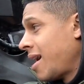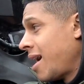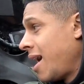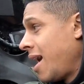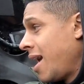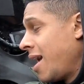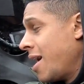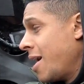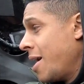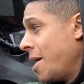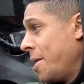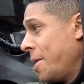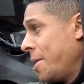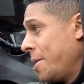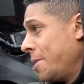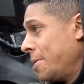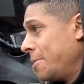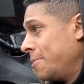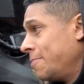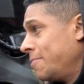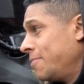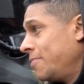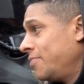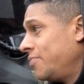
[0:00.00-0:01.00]

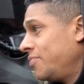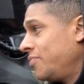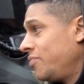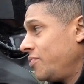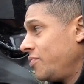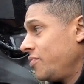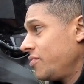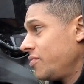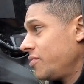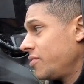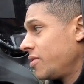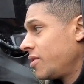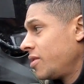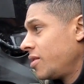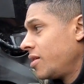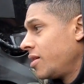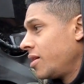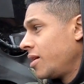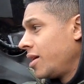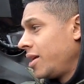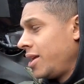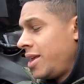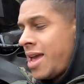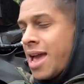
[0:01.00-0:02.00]
Yeah,
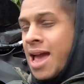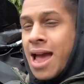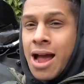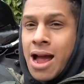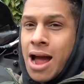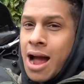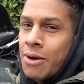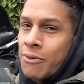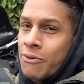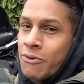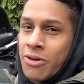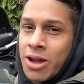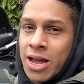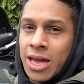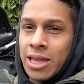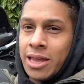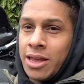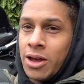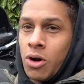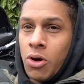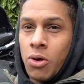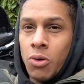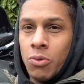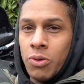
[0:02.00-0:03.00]
I
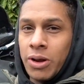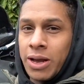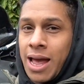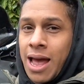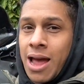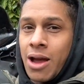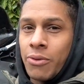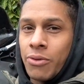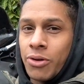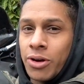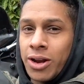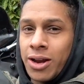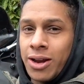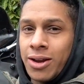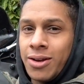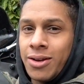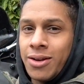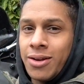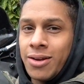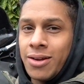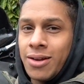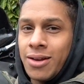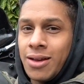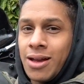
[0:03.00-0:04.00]
really hope we get her running.
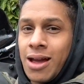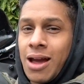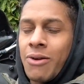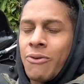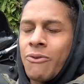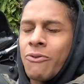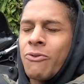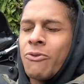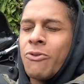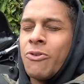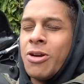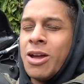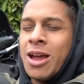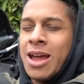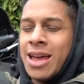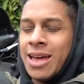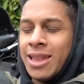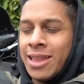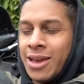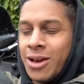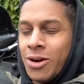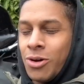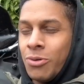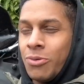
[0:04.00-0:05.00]
I
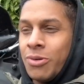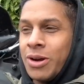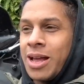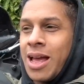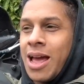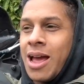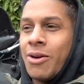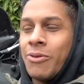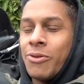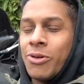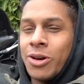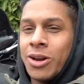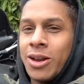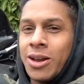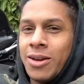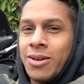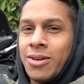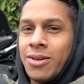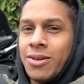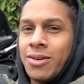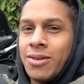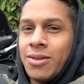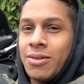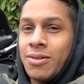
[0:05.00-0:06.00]
really hope we get her running.
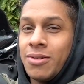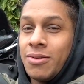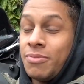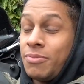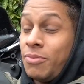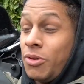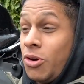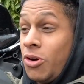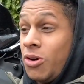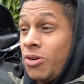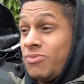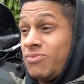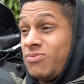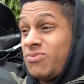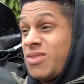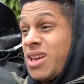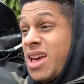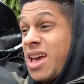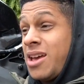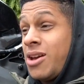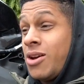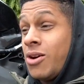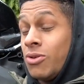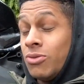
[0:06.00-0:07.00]
But
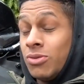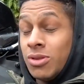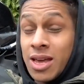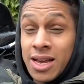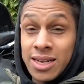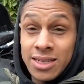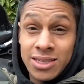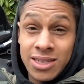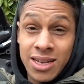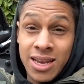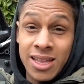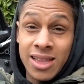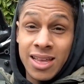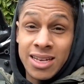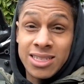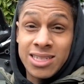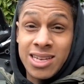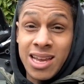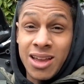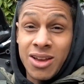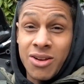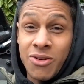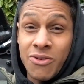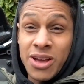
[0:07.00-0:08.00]
hey yo, let's see, let's
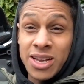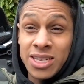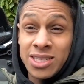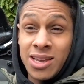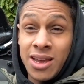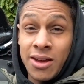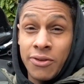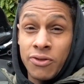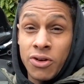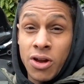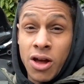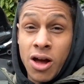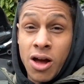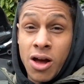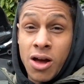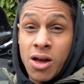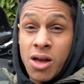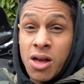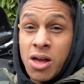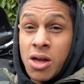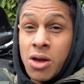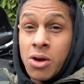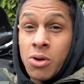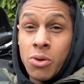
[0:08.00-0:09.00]
take a risk. If not,
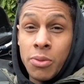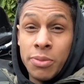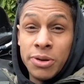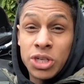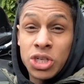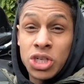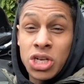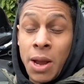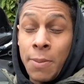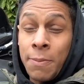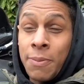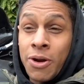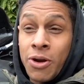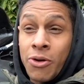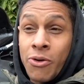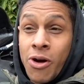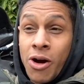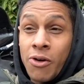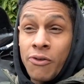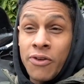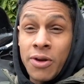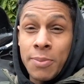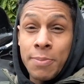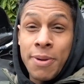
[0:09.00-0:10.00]
we'll be shipping her
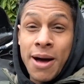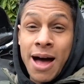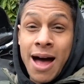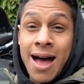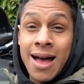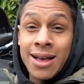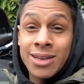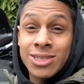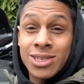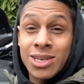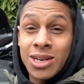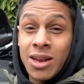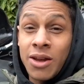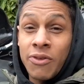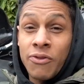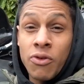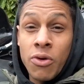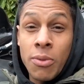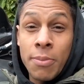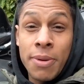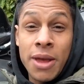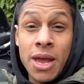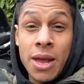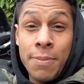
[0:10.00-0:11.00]
off in parts to
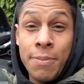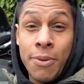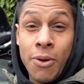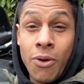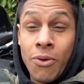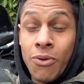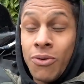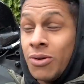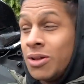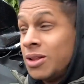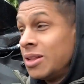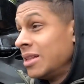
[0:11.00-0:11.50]
different people.